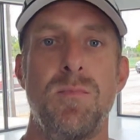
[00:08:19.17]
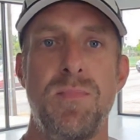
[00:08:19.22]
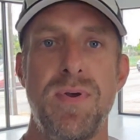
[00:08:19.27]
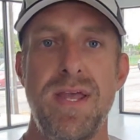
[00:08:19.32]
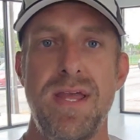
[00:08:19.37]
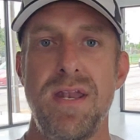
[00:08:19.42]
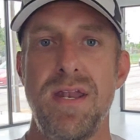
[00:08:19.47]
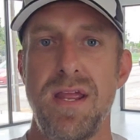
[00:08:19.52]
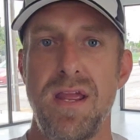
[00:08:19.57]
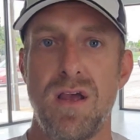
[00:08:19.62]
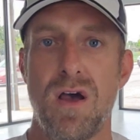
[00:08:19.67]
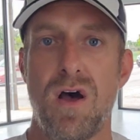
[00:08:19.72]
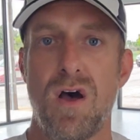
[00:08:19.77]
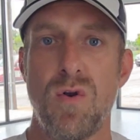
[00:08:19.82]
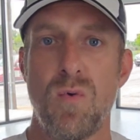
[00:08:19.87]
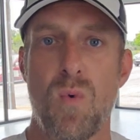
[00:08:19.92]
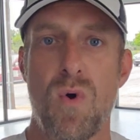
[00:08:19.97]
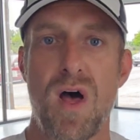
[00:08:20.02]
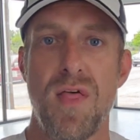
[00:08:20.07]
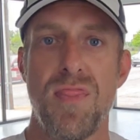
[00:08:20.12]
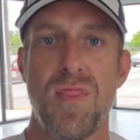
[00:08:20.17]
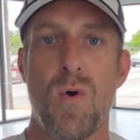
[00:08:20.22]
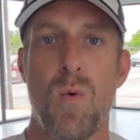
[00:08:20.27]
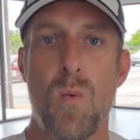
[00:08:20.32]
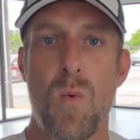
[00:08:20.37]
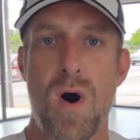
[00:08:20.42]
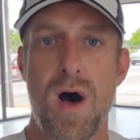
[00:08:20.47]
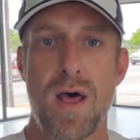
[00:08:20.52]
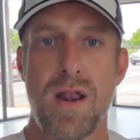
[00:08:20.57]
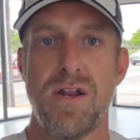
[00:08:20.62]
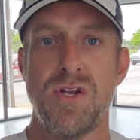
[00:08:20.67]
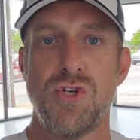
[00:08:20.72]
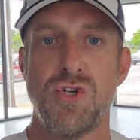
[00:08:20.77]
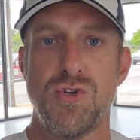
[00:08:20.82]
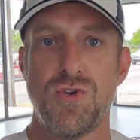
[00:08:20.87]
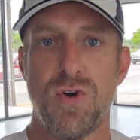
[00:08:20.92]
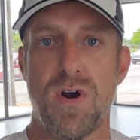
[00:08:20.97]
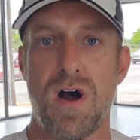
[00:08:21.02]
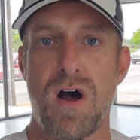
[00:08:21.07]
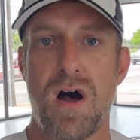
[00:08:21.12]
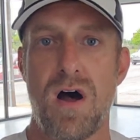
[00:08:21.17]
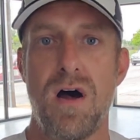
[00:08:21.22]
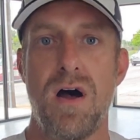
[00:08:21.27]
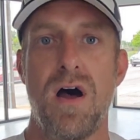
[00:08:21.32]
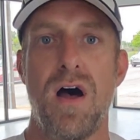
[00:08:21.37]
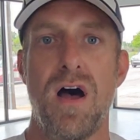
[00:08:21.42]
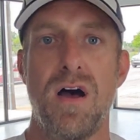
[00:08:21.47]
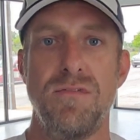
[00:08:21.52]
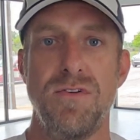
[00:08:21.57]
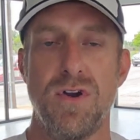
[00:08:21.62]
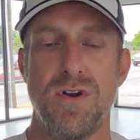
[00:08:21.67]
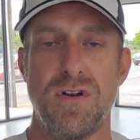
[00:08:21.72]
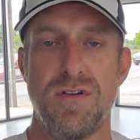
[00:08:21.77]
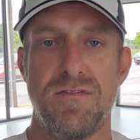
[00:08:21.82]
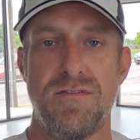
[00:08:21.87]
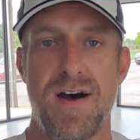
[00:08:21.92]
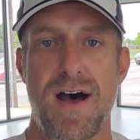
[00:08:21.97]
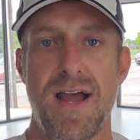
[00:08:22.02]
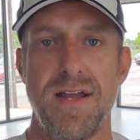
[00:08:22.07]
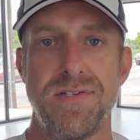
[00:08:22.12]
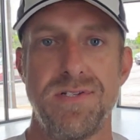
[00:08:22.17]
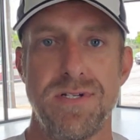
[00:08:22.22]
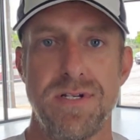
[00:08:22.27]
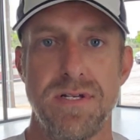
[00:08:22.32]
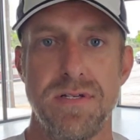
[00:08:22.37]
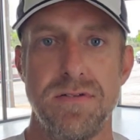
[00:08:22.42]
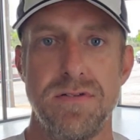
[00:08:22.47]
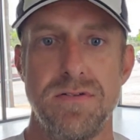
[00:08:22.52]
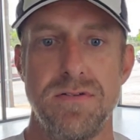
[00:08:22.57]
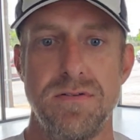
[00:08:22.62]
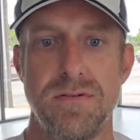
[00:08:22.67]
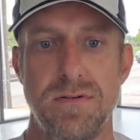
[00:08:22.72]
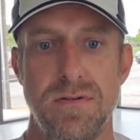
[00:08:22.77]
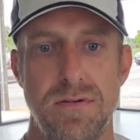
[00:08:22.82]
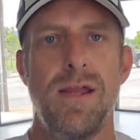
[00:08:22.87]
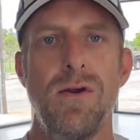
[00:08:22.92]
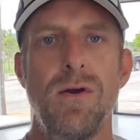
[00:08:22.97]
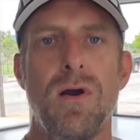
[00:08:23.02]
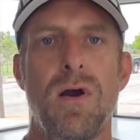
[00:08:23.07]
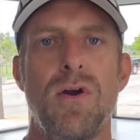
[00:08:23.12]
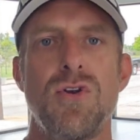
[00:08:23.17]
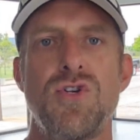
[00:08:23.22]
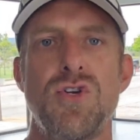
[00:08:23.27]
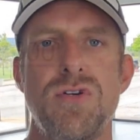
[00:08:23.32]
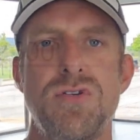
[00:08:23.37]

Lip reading: depending on what the wattage draw of your device is. Here are